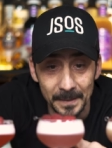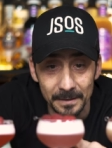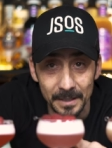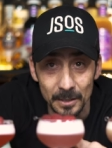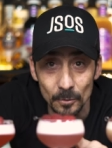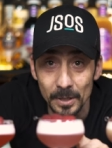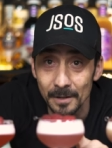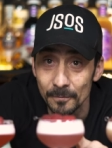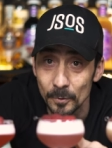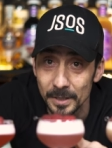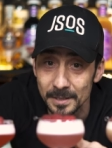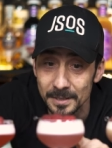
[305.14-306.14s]
Then you have
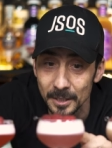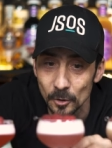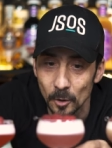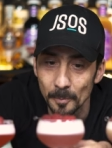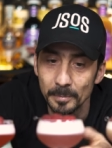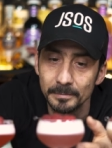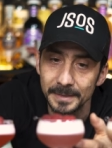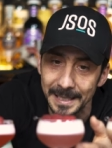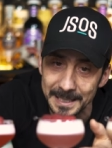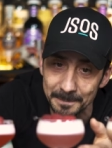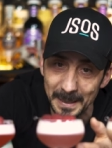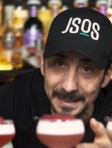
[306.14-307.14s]
with the syrup, the
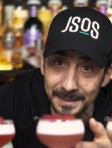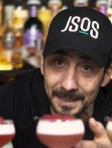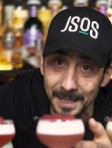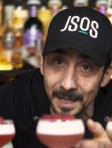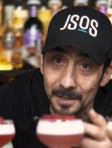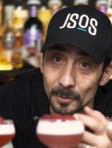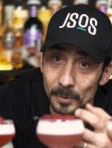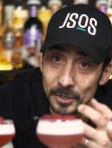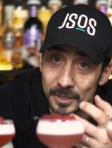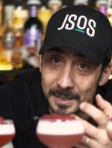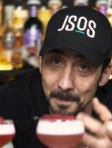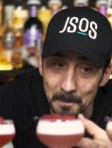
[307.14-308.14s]
expected color, which
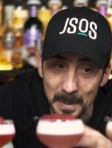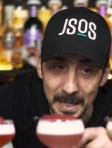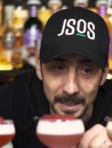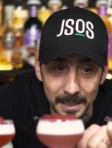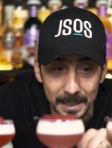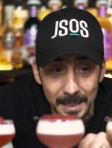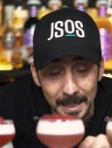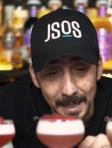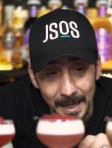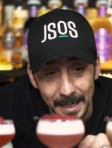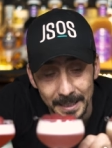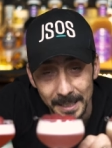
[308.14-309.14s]
is a pink.
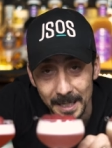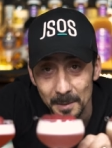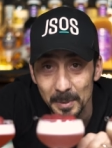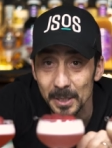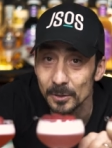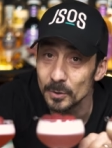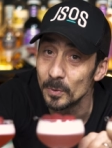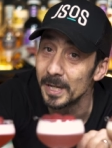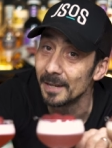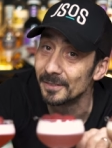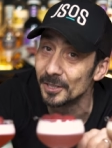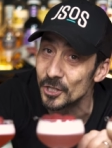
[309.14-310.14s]
And here, because we
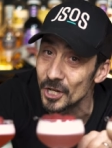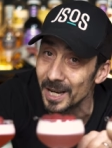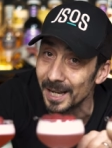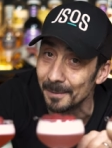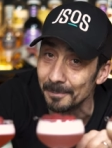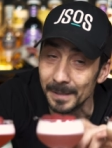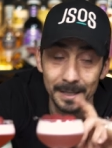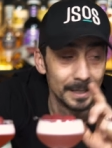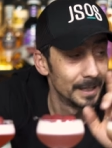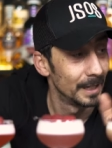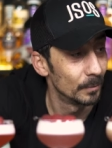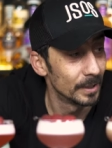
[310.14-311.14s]
have the jam
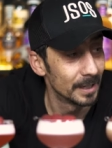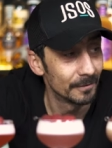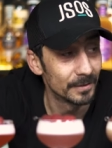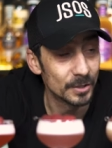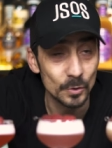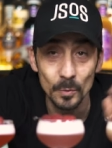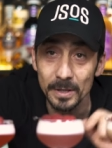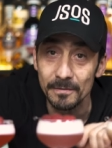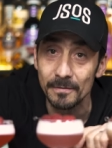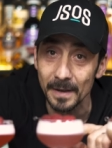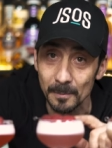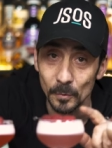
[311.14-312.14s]
and we have the sweet
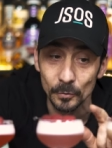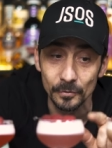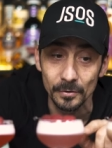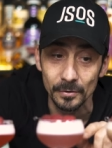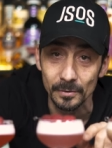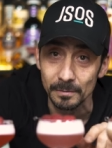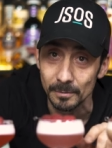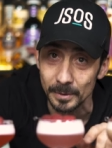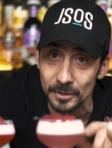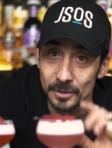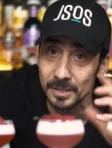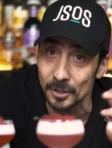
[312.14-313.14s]
vermouth,
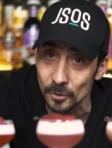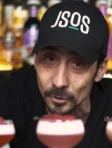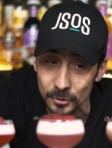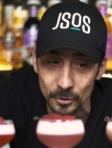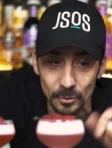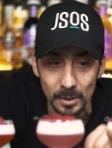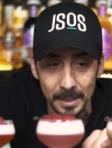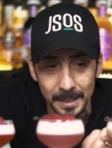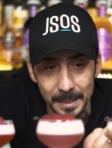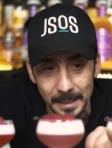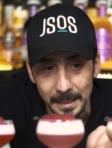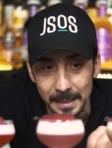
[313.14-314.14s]
which is a rosso,
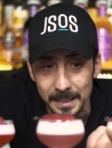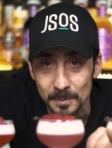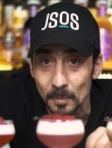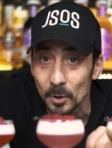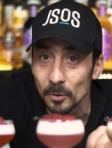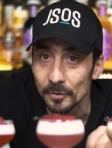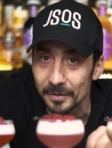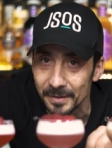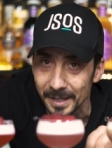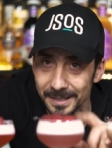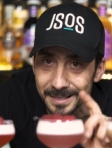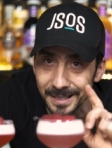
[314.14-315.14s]
it's more on the
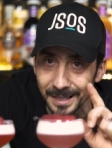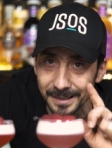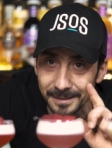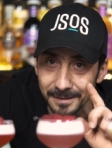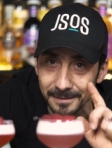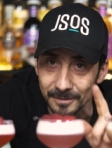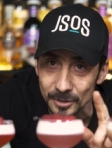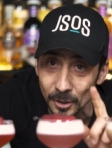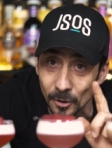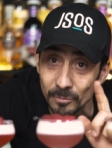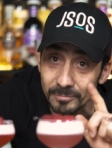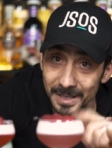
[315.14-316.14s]
dark side.
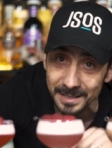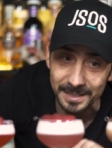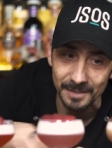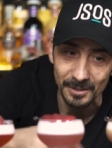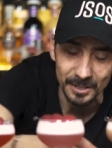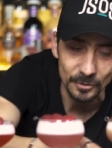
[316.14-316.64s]
So let's give it